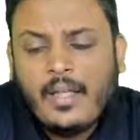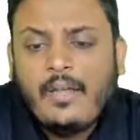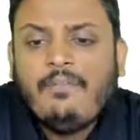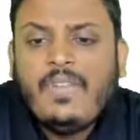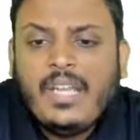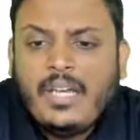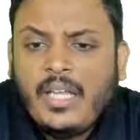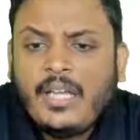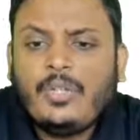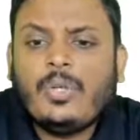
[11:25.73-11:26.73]
we
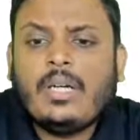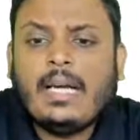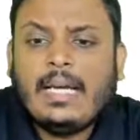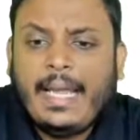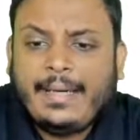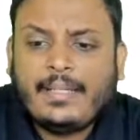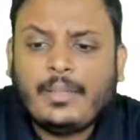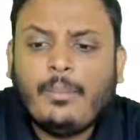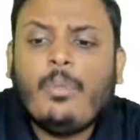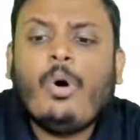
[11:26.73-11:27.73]
need to collect
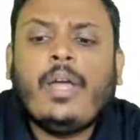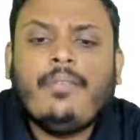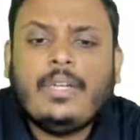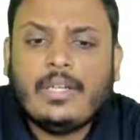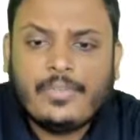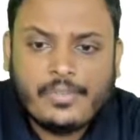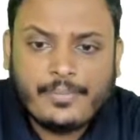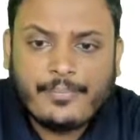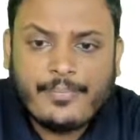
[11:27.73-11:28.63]
more evidence.